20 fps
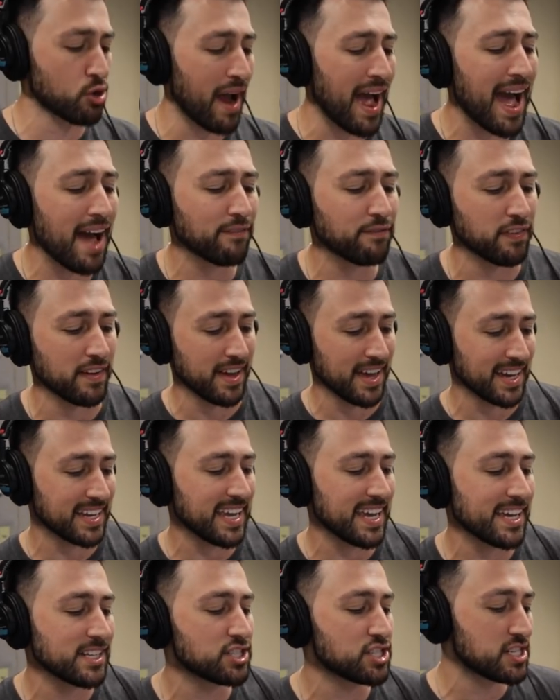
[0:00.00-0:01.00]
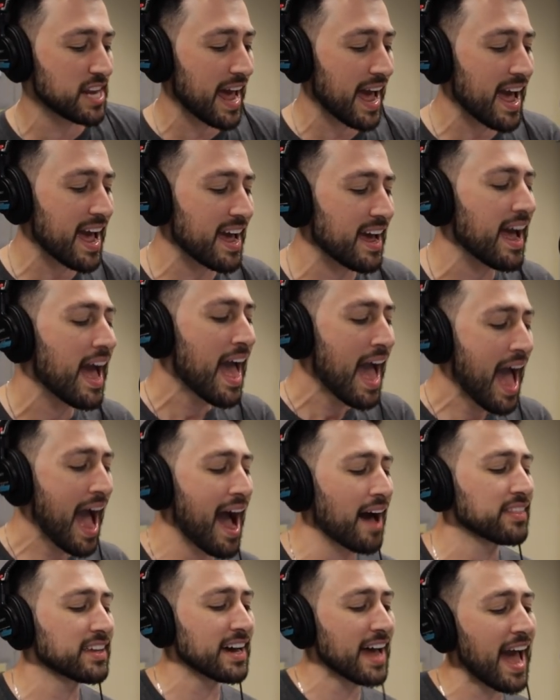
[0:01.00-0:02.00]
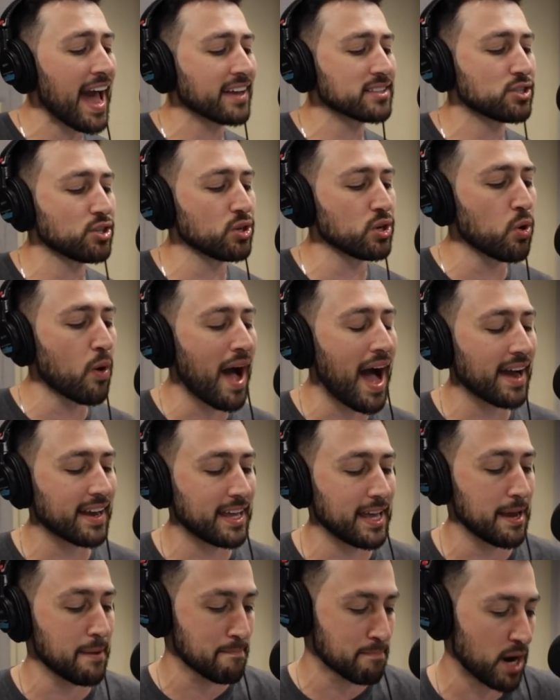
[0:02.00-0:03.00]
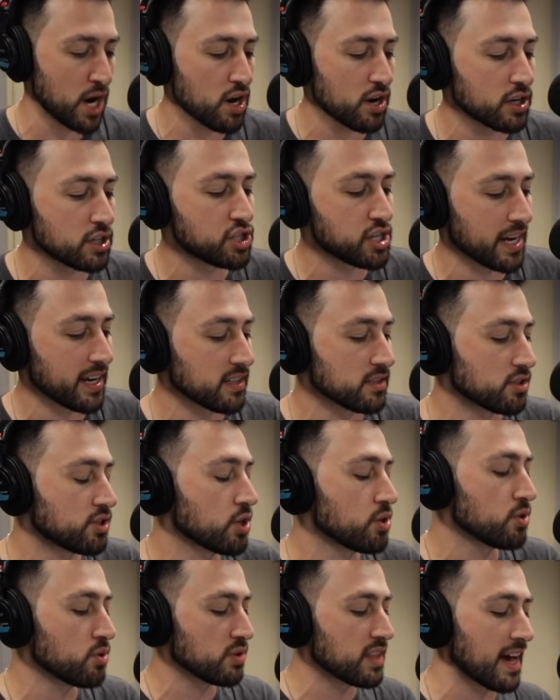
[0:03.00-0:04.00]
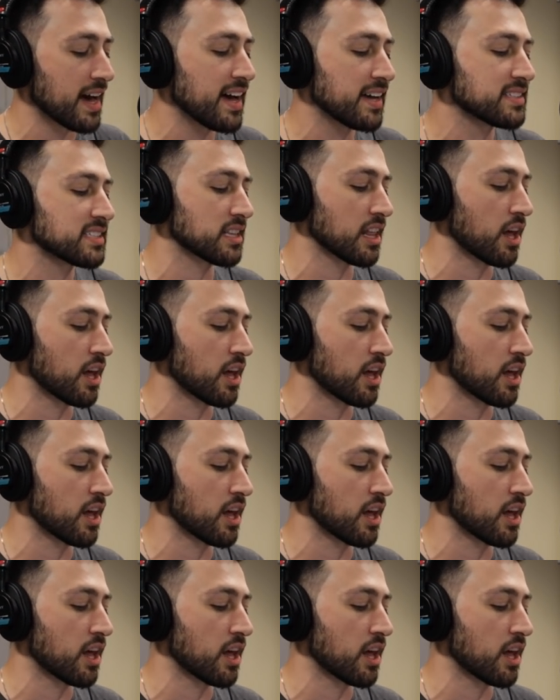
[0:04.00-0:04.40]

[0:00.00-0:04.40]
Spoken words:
traffic each day. How the heck do I keep merging to the